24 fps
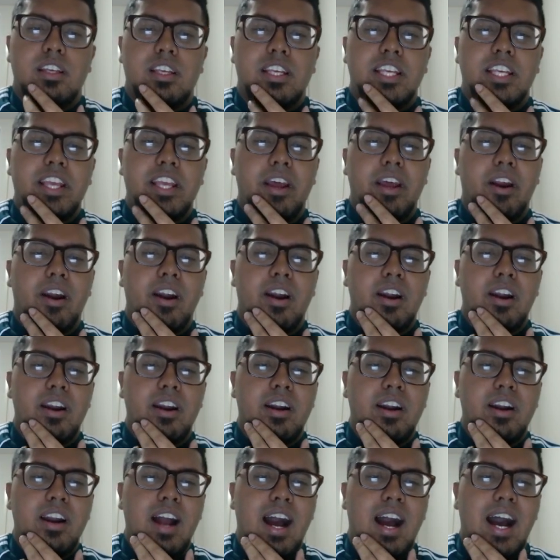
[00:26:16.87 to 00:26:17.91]

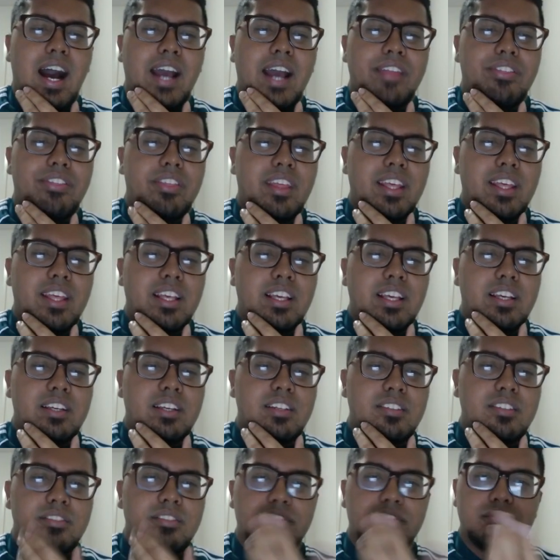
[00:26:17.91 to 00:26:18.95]
Here, I think...
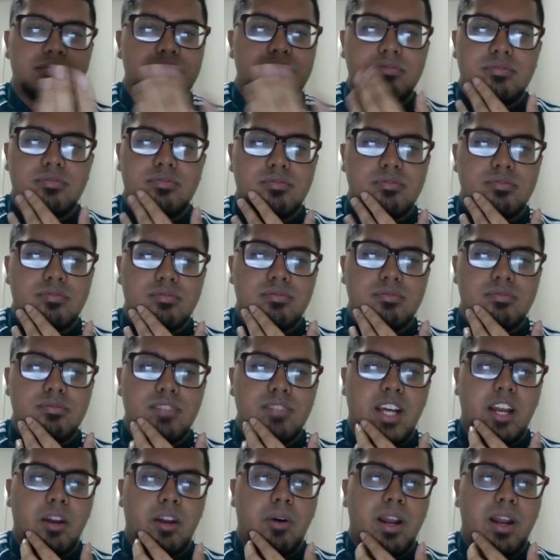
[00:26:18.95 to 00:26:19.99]

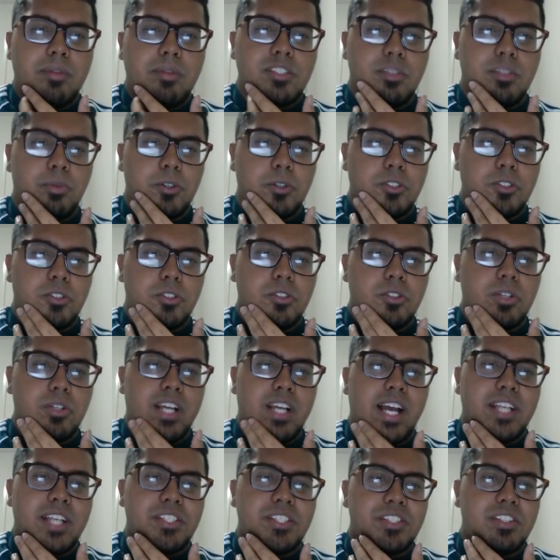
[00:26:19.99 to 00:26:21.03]
I don't know what I'm supposed to do,
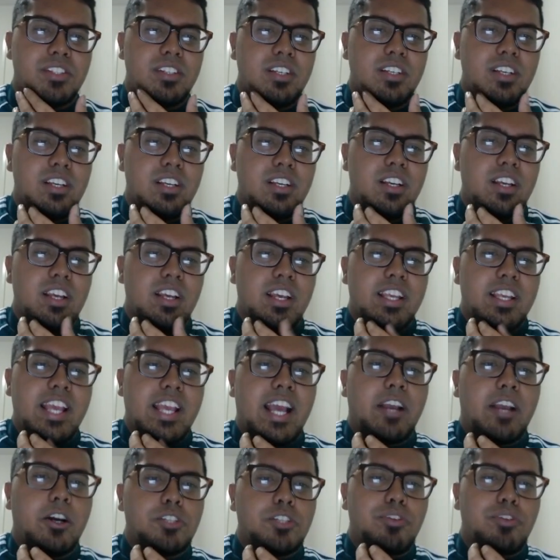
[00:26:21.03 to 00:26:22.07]
guys.
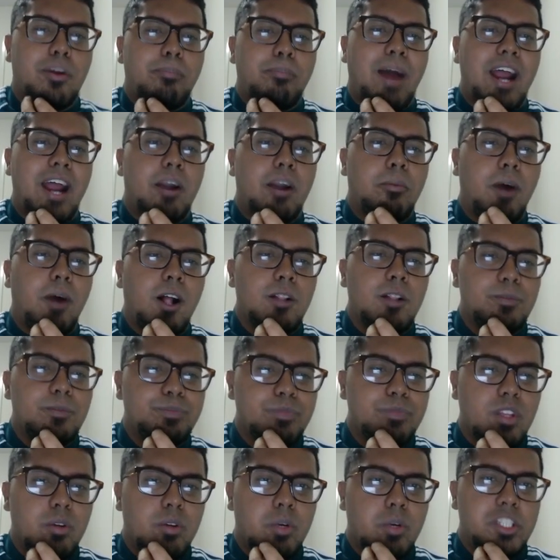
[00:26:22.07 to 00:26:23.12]
Yeah, he goes for a Pyro Ball,
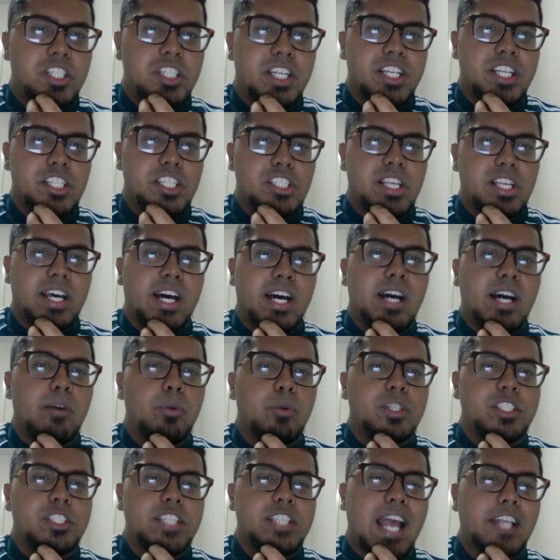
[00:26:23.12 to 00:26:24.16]
which is
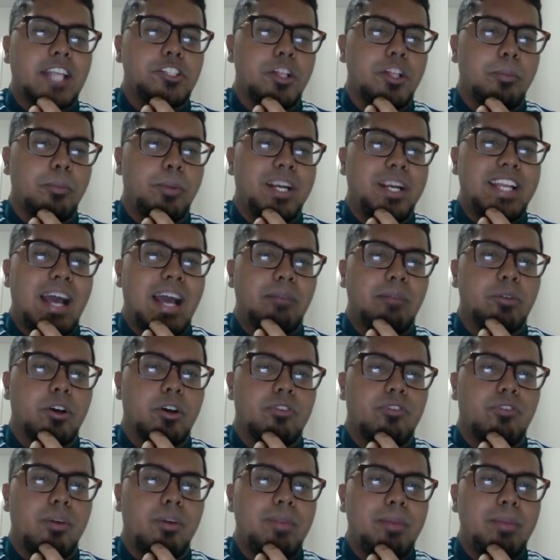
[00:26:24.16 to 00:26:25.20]
actually pretty damn
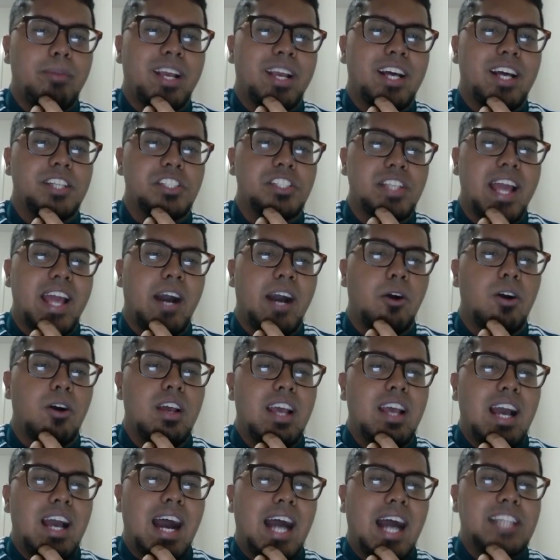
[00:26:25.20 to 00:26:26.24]
good for me because now
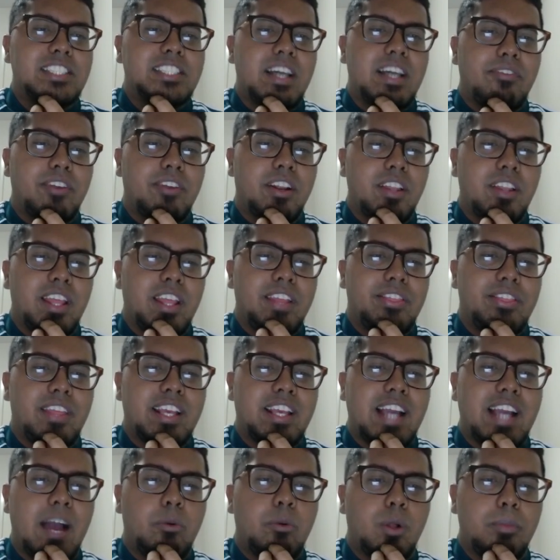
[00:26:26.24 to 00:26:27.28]
I definitely
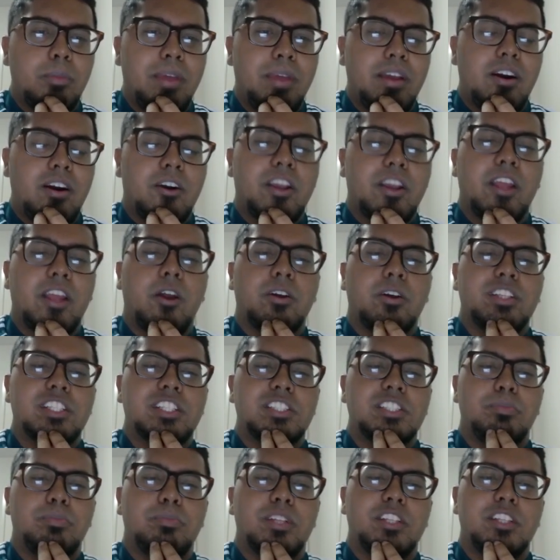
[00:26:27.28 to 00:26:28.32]
think I will be... Okay, no,
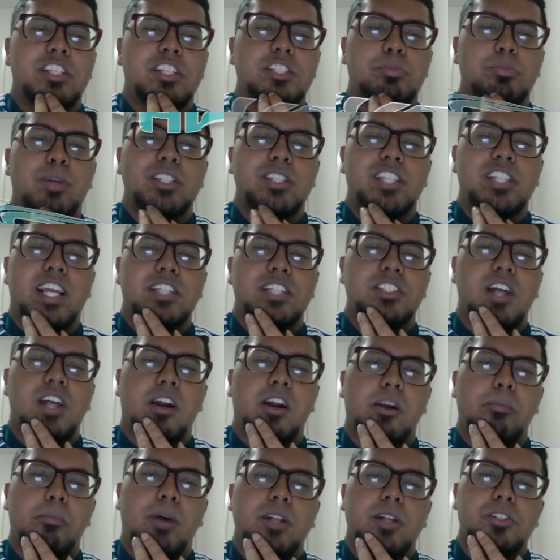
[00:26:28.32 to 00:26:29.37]
this bitch gets
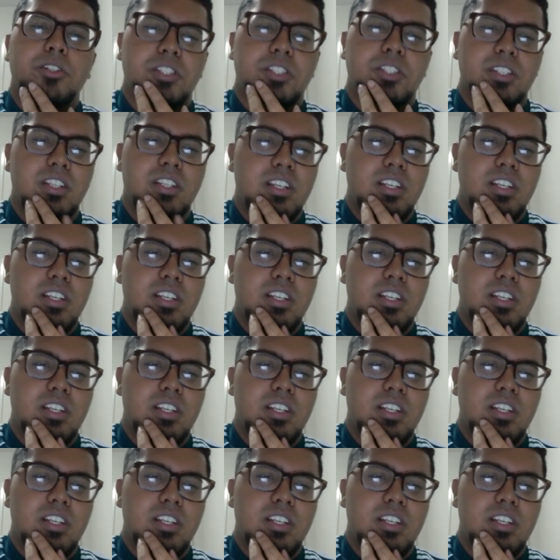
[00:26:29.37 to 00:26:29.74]
Sucker Punch.